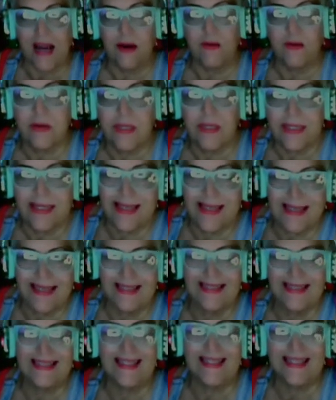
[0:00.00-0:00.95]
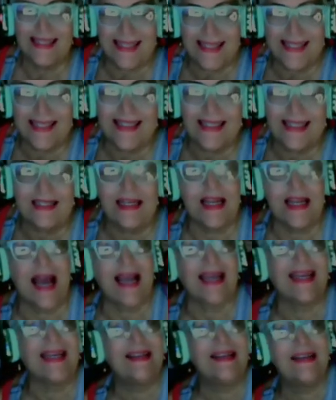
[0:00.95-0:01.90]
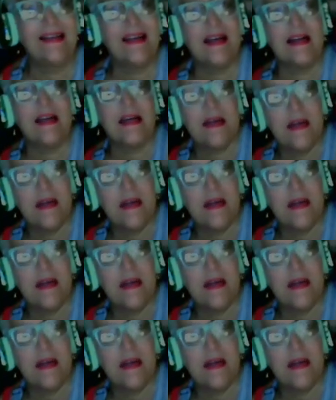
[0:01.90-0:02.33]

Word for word: hours, like into 69.